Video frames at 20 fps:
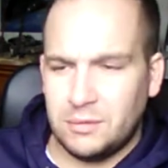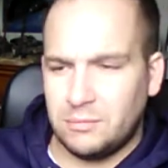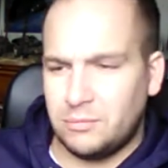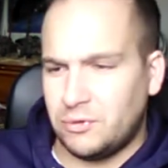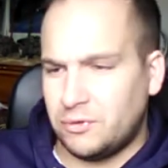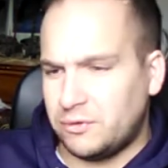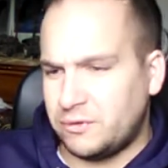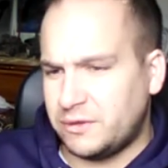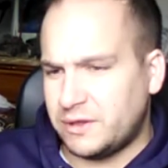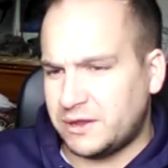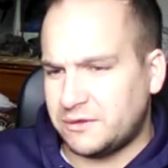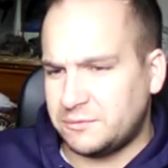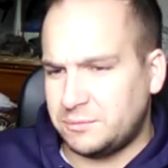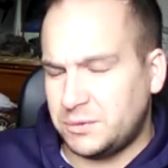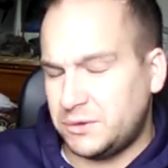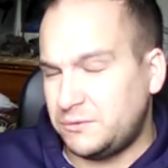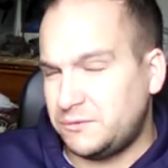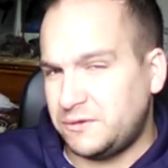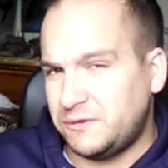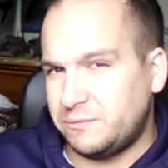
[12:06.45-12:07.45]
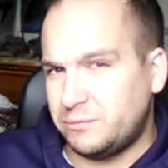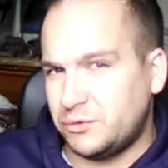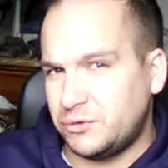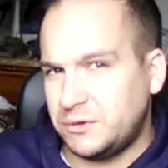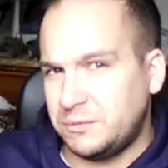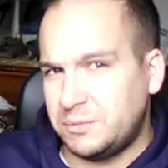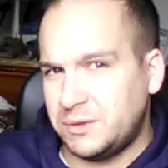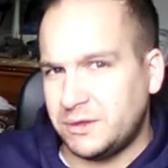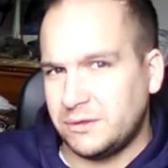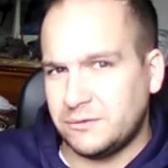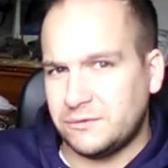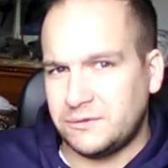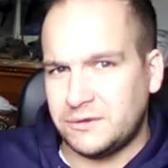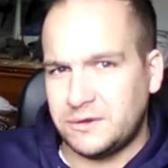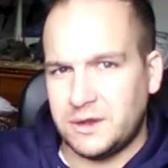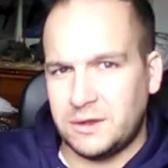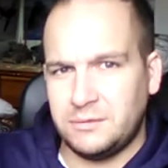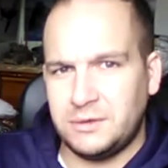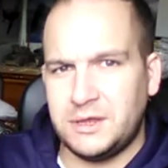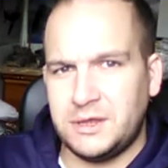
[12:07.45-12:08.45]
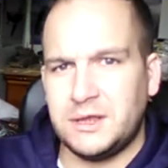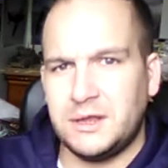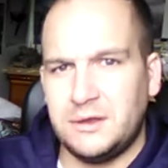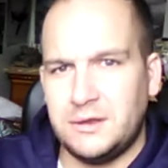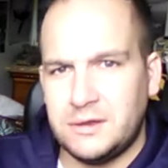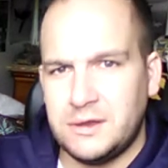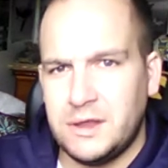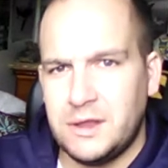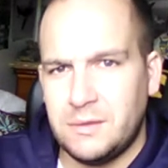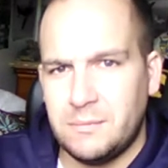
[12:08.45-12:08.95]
But that's the beauty of buddy builds. You know, you can